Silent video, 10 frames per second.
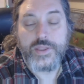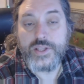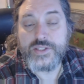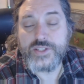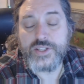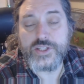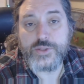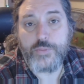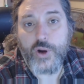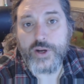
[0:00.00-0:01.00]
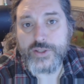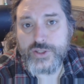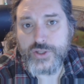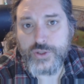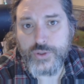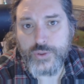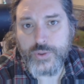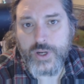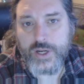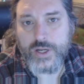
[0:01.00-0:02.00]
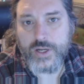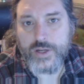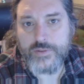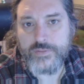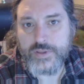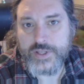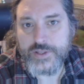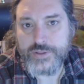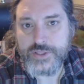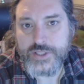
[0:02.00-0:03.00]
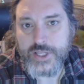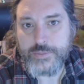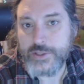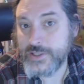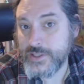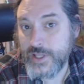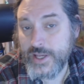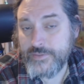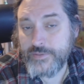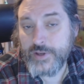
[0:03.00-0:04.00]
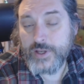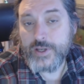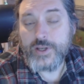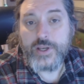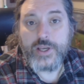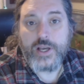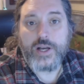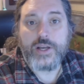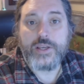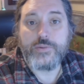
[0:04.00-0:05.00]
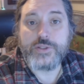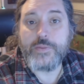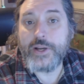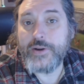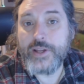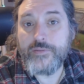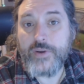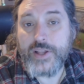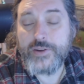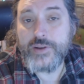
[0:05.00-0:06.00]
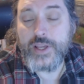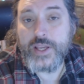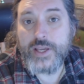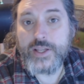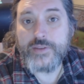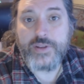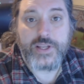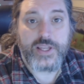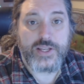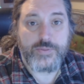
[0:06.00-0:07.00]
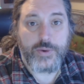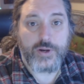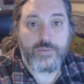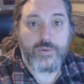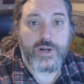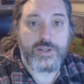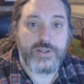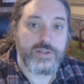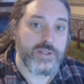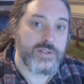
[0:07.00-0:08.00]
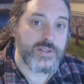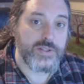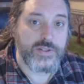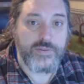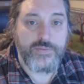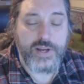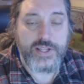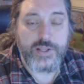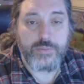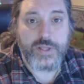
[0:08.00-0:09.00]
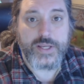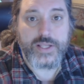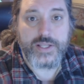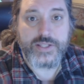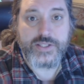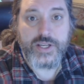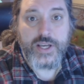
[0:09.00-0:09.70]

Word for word: This is part 2 of Leo Stedman's life. He was my grandfather, and if you didn't catch part 1, you can find it in the playlist.